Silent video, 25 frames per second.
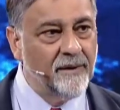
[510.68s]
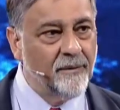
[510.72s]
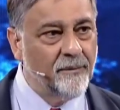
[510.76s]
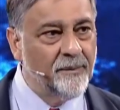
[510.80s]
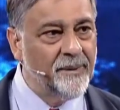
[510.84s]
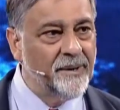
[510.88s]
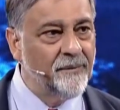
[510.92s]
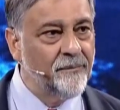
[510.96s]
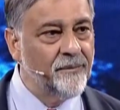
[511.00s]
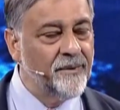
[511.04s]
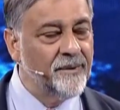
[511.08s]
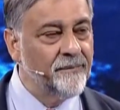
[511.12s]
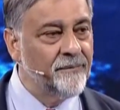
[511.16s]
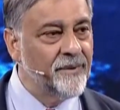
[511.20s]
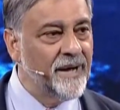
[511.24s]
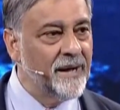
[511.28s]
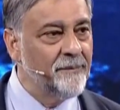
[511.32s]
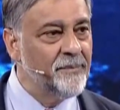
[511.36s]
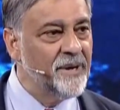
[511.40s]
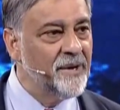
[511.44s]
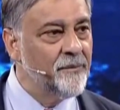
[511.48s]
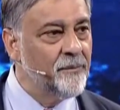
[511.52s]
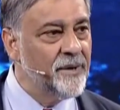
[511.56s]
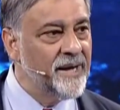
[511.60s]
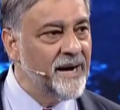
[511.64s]
We
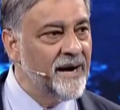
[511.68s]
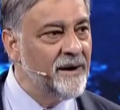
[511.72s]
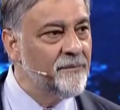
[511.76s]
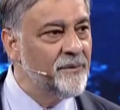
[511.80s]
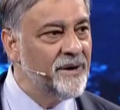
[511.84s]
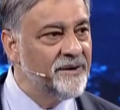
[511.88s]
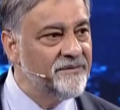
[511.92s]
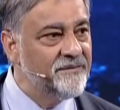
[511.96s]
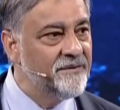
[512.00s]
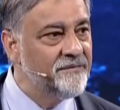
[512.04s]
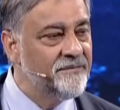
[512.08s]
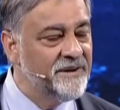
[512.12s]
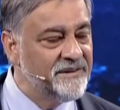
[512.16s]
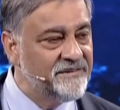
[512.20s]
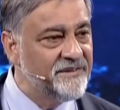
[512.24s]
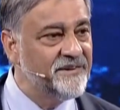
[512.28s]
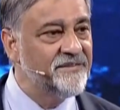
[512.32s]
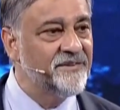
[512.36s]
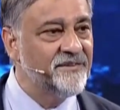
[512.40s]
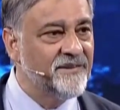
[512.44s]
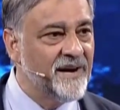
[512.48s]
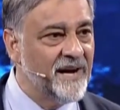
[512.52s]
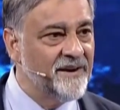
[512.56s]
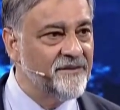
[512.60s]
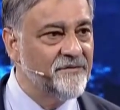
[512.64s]
are one of the
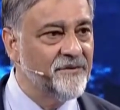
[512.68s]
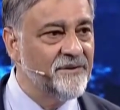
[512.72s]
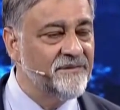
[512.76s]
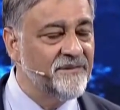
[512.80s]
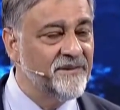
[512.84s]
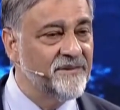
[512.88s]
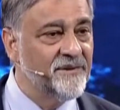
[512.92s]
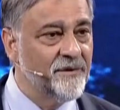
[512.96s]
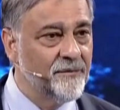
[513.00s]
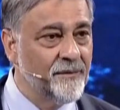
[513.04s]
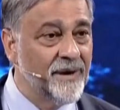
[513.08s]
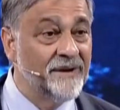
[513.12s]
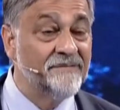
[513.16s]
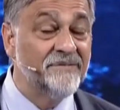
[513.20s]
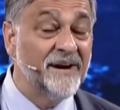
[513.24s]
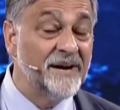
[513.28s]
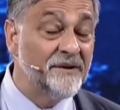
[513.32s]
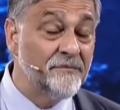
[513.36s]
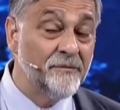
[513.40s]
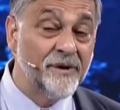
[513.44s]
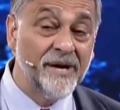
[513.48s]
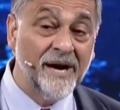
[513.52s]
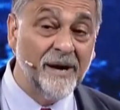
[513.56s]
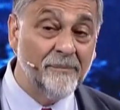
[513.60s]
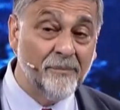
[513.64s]
richest countries in
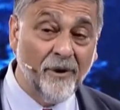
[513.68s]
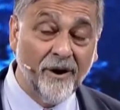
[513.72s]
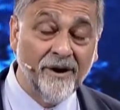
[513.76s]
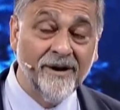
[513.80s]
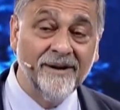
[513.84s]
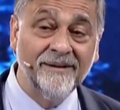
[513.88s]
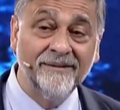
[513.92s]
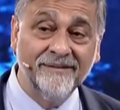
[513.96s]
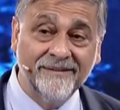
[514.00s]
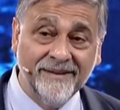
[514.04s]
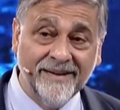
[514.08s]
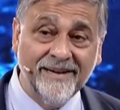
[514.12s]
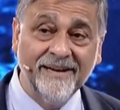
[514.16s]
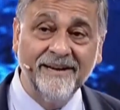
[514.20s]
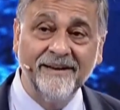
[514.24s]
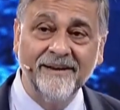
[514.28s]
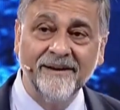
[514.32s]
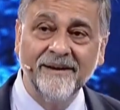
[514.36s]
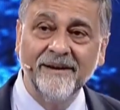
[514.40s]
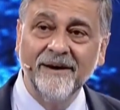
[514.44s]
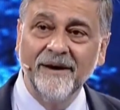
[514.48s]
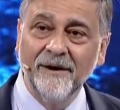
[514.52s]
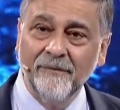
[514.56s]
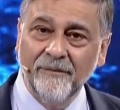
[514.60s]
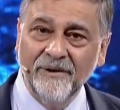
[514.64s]
fact, we are probably the
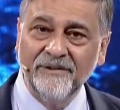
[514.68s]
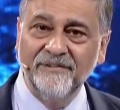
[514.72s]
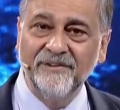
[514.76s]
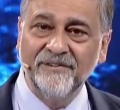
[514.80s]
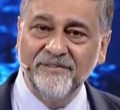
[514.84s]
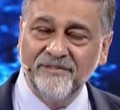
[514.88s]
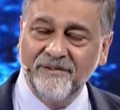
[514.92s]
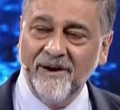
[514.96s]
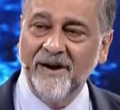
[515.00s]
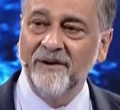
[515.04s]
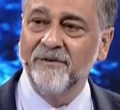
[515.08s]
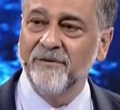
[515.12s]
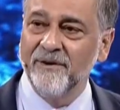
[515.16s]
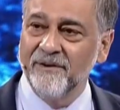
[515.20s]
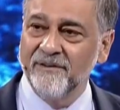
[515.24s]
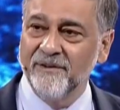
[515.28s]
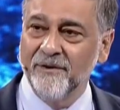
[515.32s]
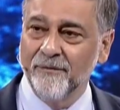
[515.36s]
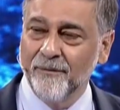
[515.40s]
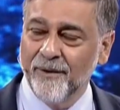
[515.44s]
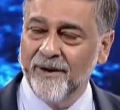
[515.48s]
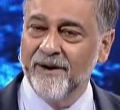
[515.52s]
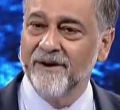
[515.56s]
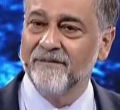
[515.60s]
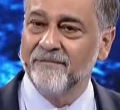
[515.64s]
richest country in
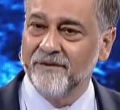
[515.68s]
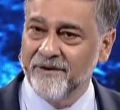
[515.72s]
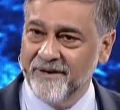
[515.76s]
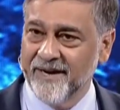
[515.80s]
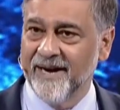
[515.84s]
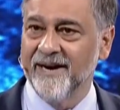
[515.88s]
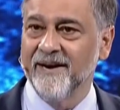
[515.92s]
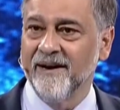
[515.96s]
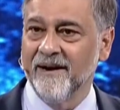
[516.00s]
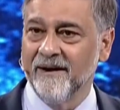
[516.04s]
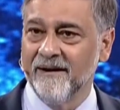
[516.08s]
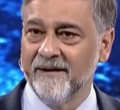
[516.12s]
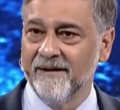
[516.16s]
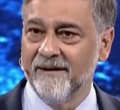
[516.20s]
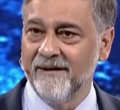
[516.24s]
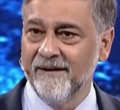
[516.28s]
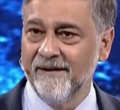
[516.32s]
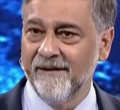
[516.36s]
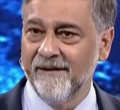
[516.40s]
the world for data.